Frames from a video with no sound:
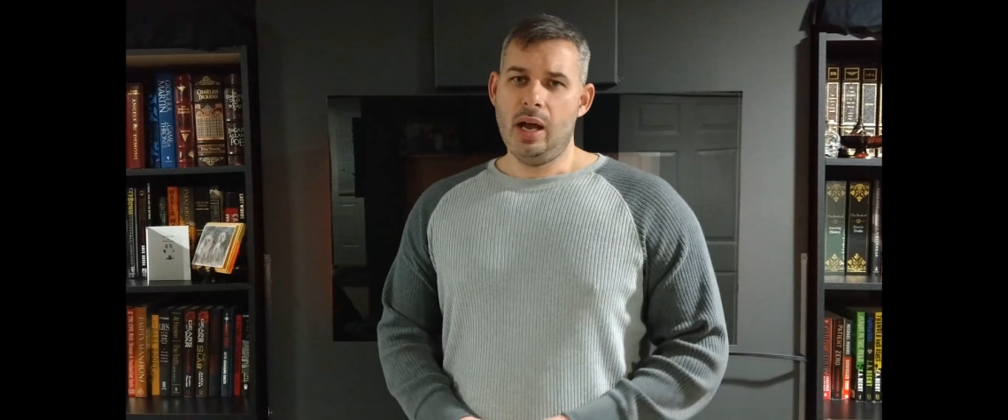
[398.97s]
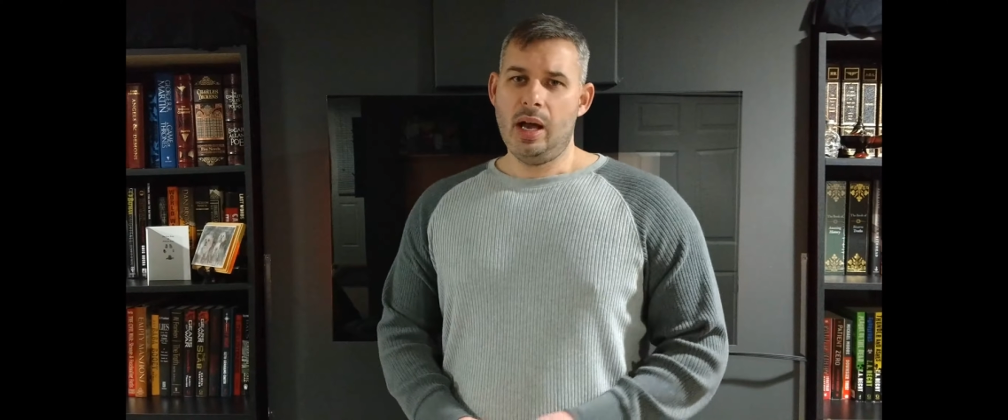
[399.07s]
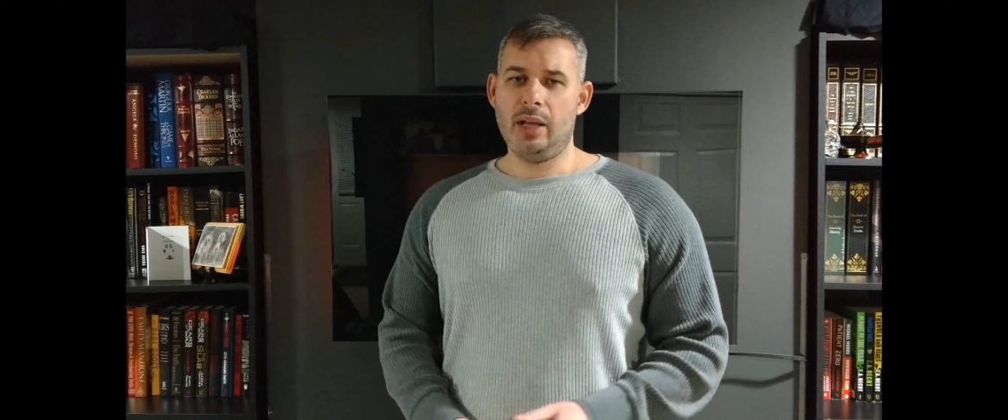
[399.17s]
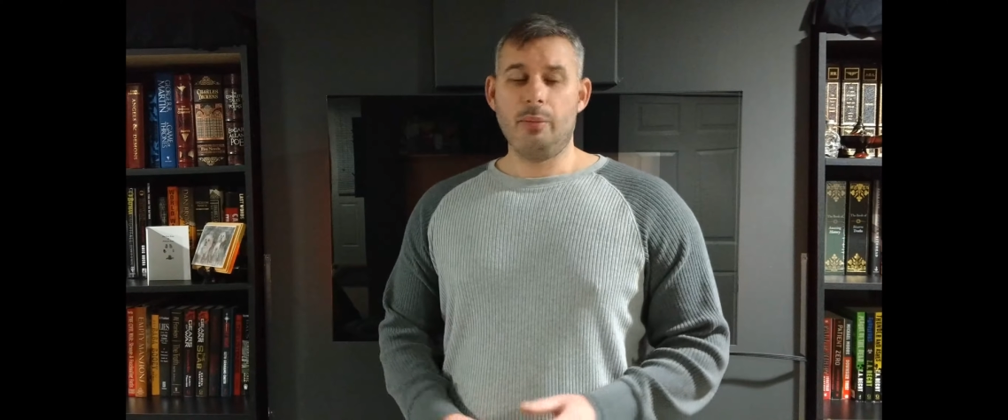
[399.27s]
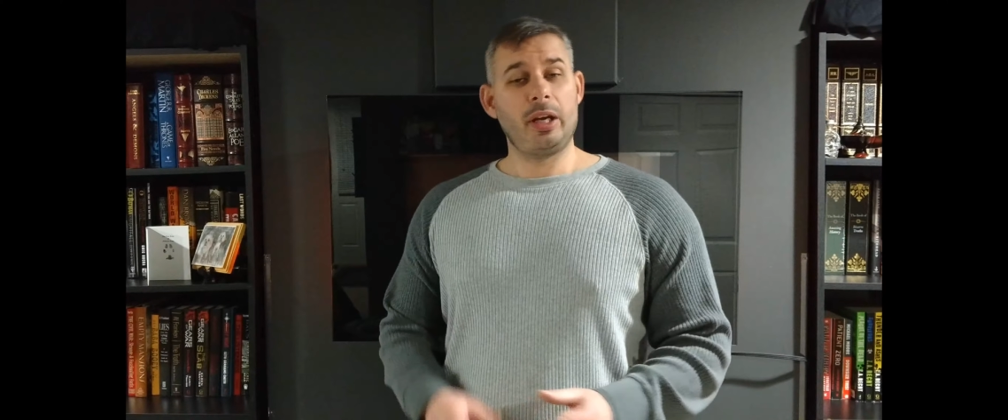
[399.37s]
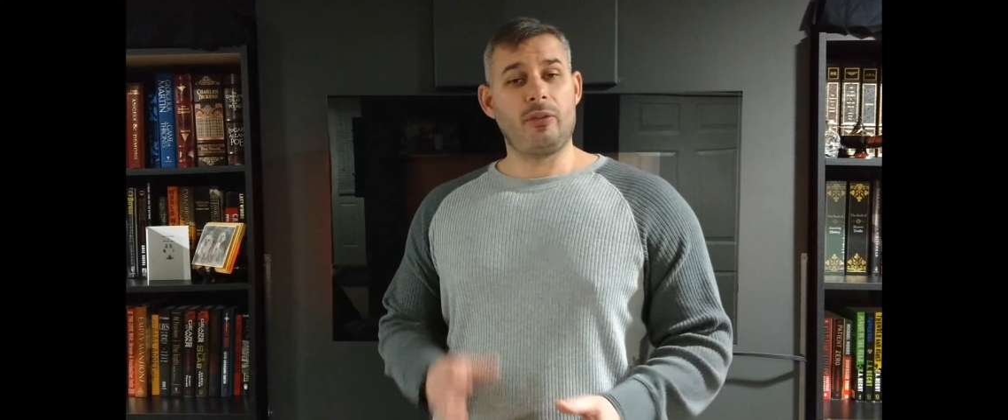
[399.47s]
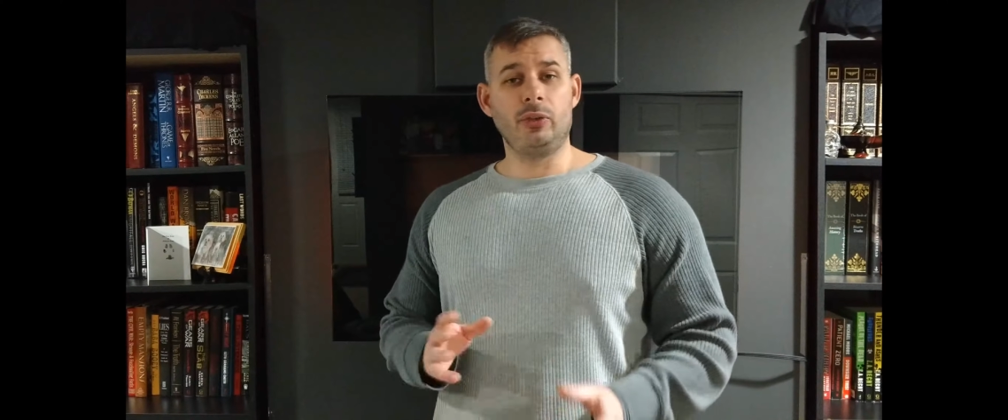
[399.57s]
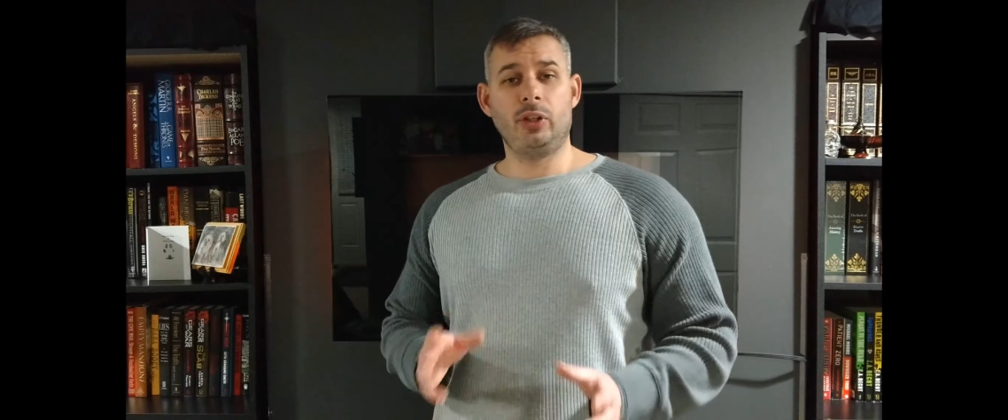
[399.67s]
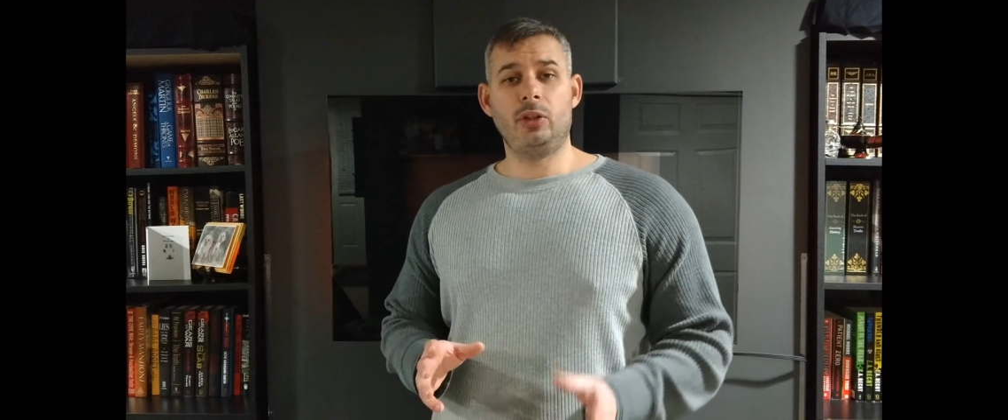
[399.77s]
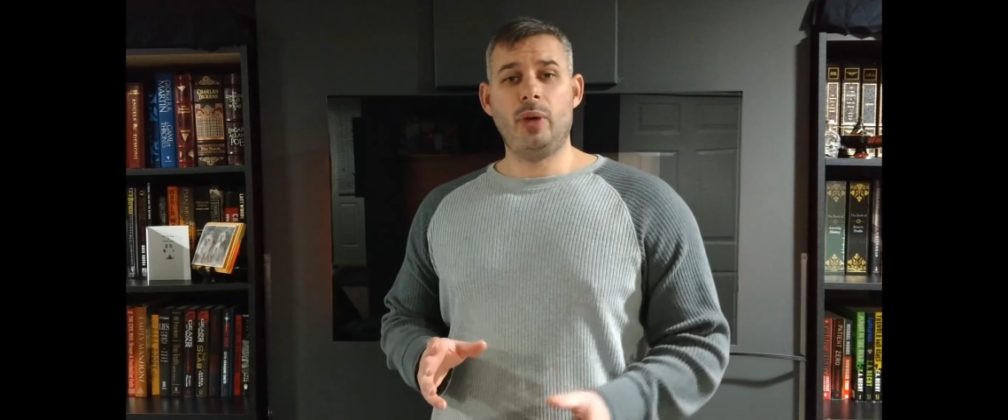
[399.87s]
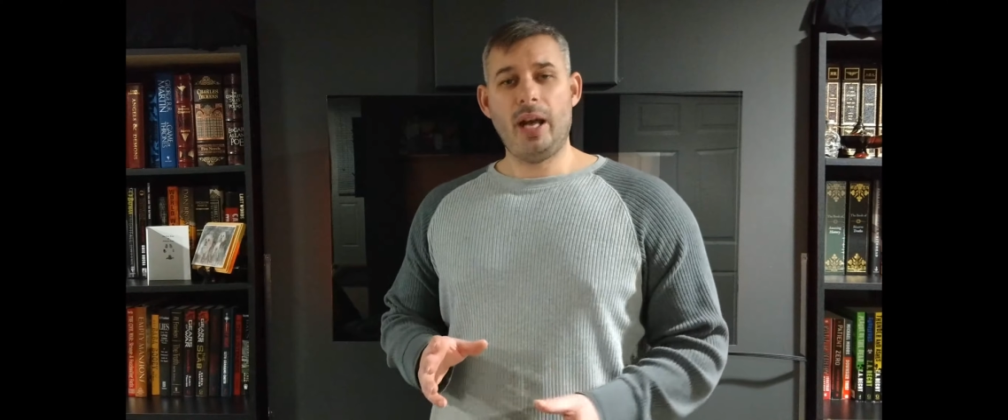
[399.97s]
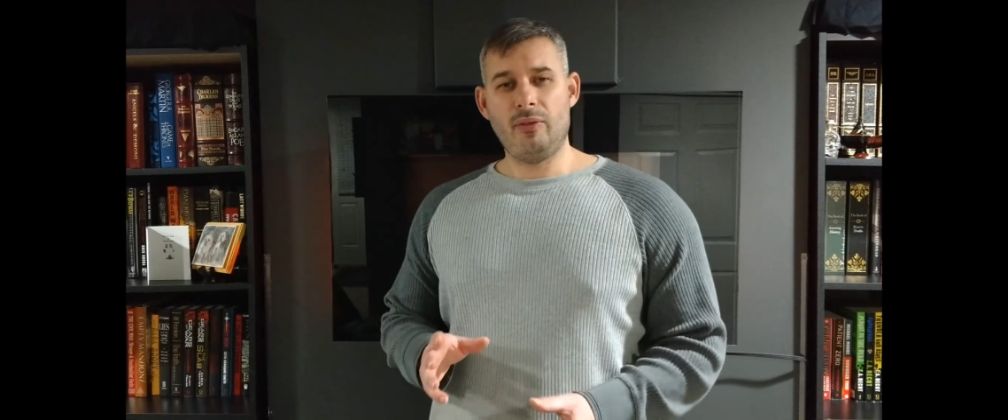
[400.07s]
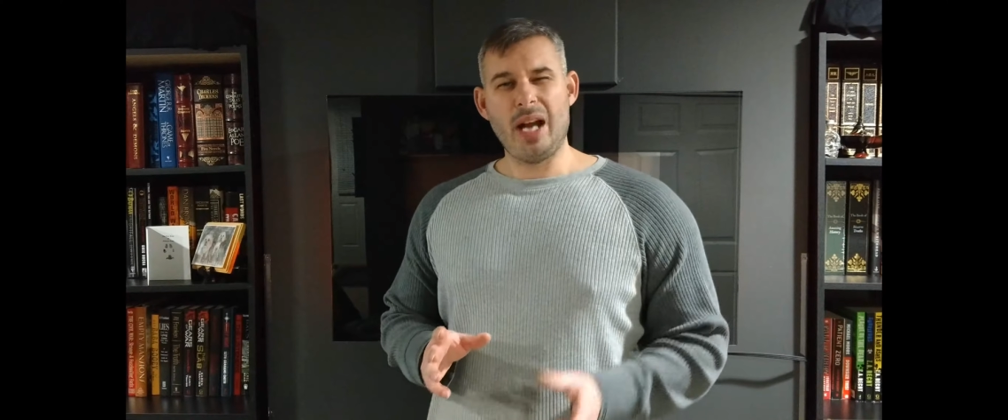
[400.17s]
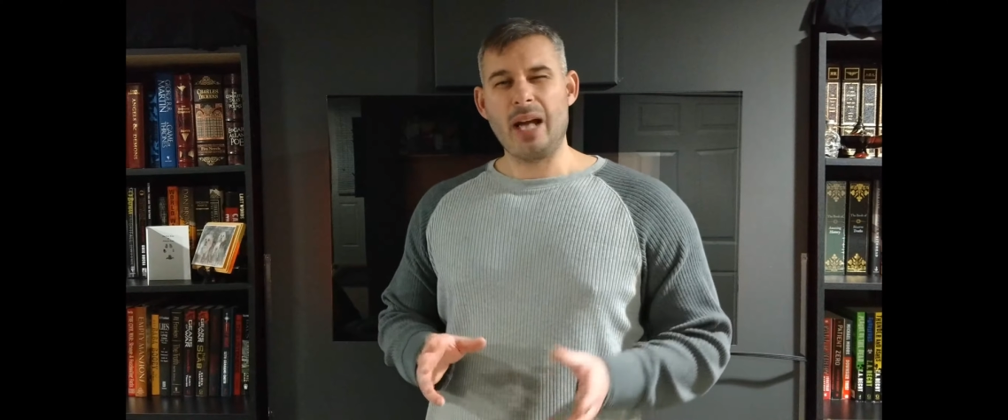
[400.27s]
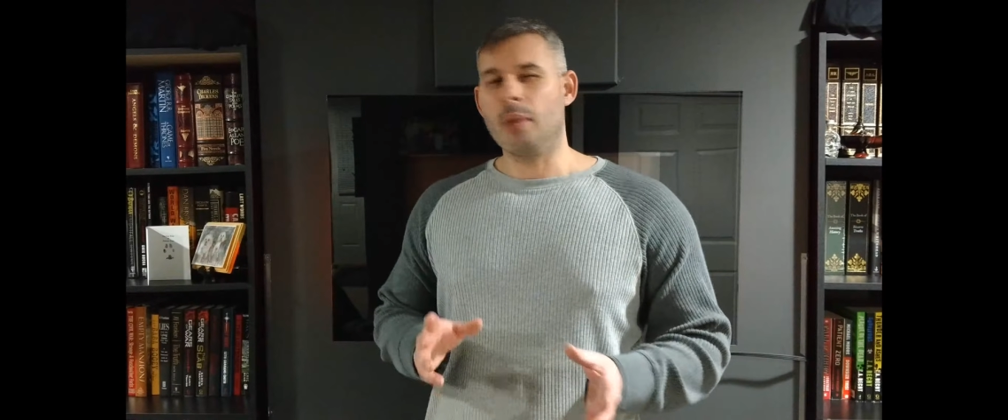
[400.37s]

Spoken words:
The microphones I do have are not